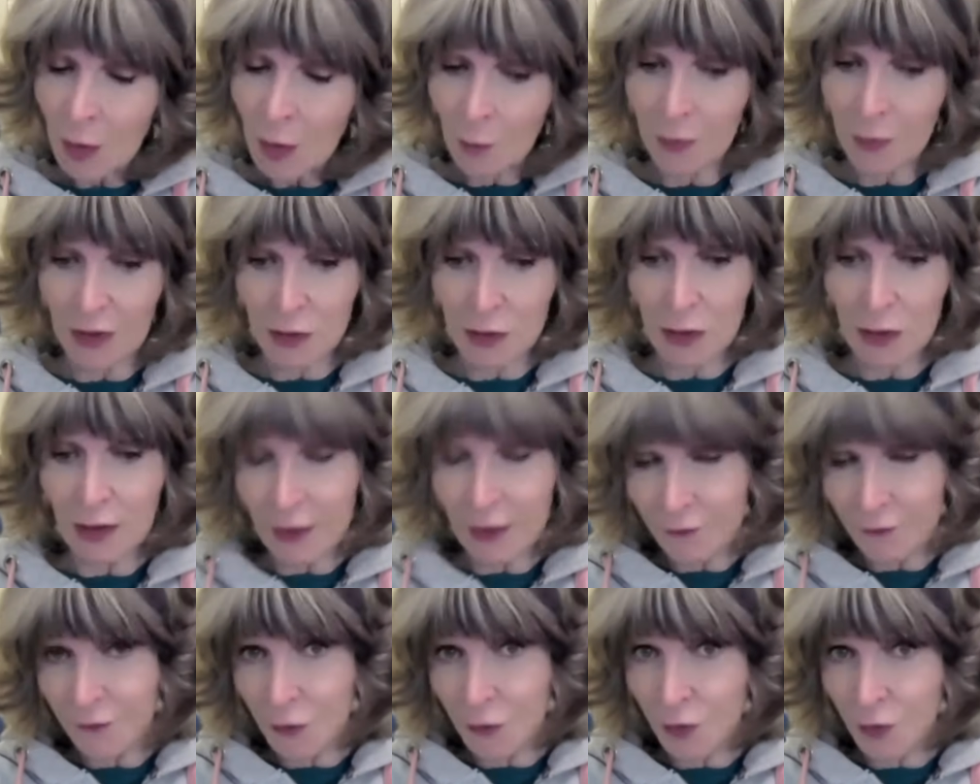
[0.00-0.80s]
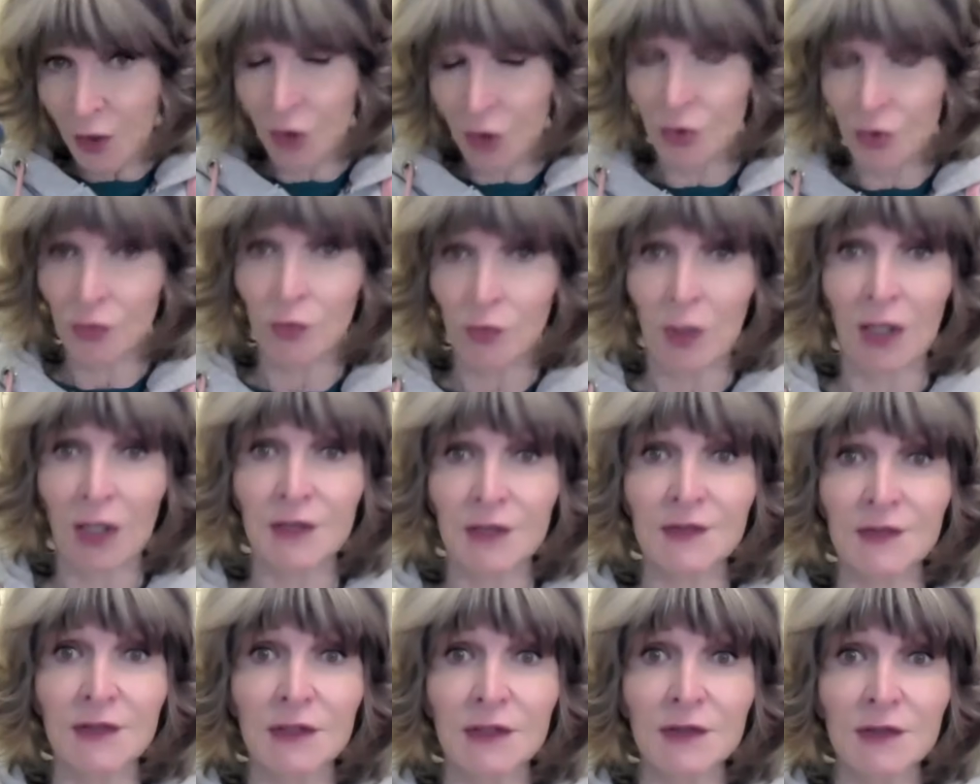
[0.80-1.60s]
But if you know your
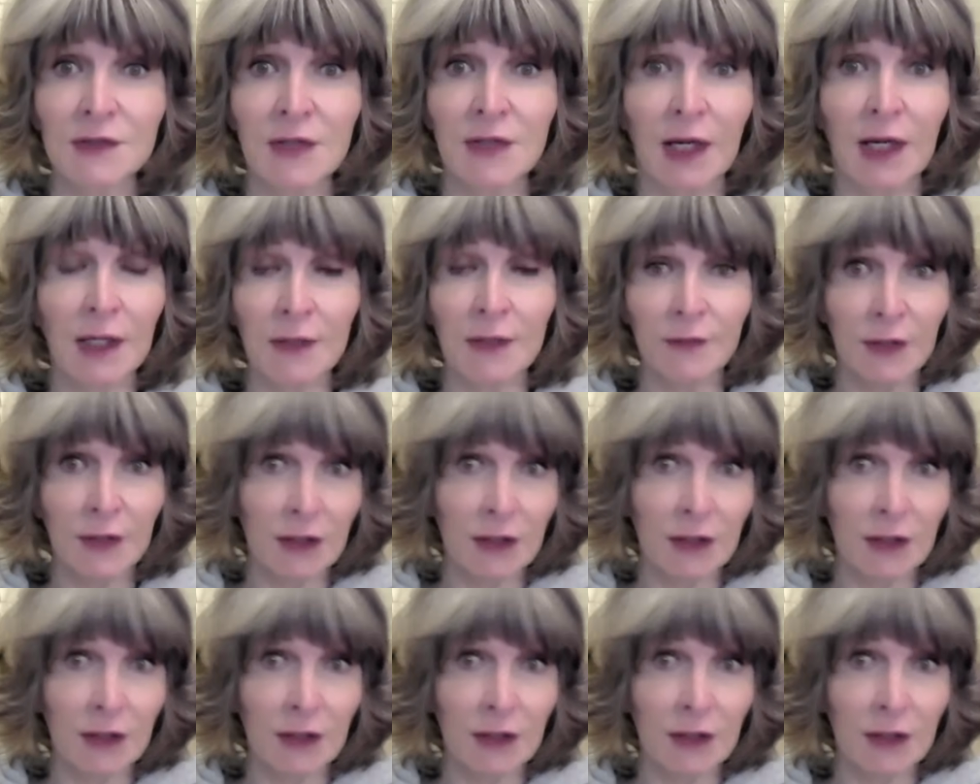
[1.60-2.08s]
rising sign,